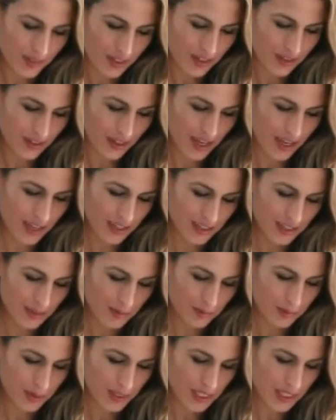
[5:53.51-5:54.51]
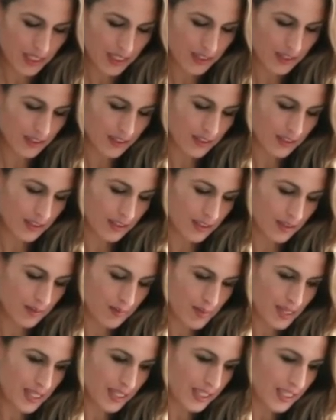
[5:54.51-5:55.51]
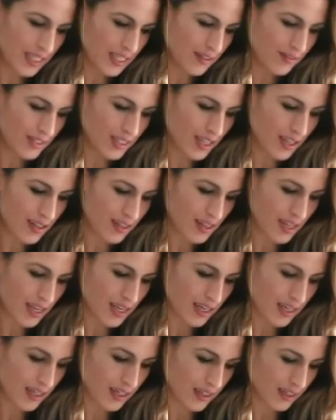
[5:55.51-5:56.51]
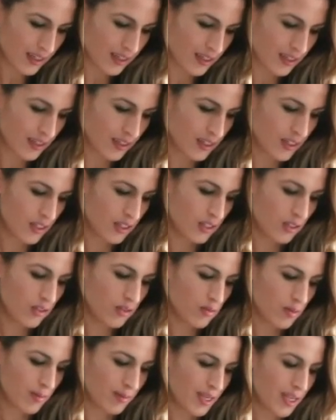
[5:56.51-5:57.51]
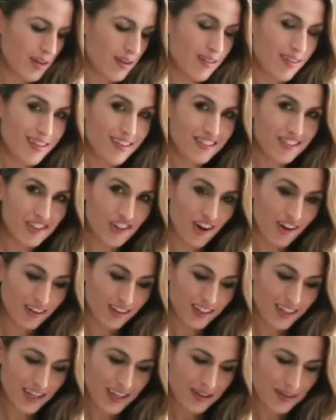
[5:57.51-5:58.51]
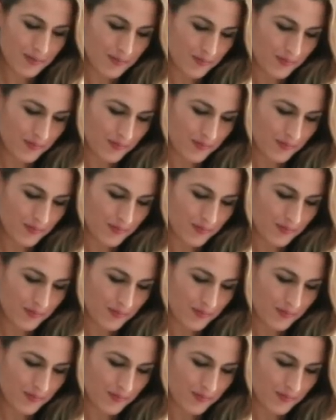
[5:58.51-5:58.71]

Okay, some pretty little mint leaves on there. Ooh, I'm getting a little chocolatey.